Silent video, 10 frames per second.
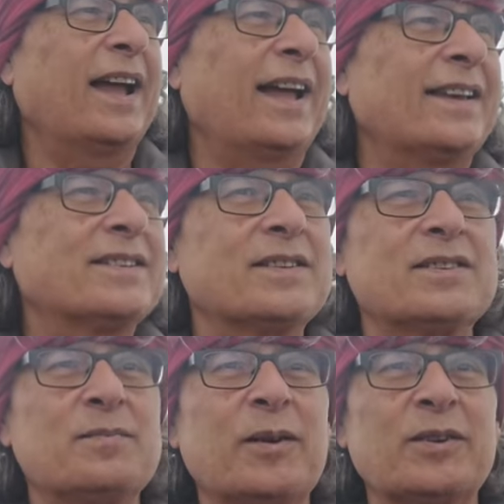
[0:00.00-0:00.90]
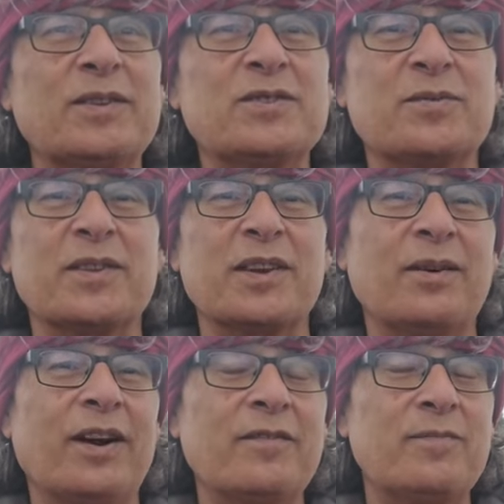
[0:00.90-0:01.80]
and to be honest with
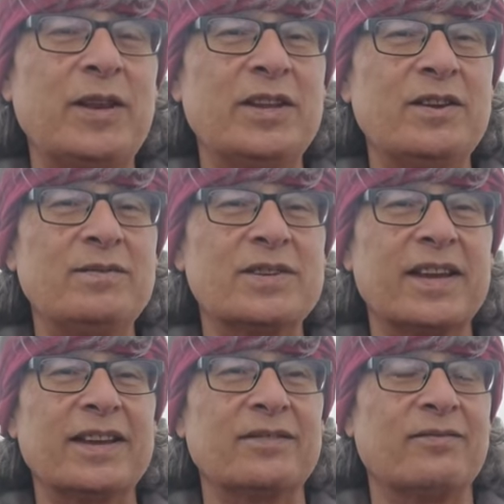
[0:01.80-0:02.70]
you, I've been using it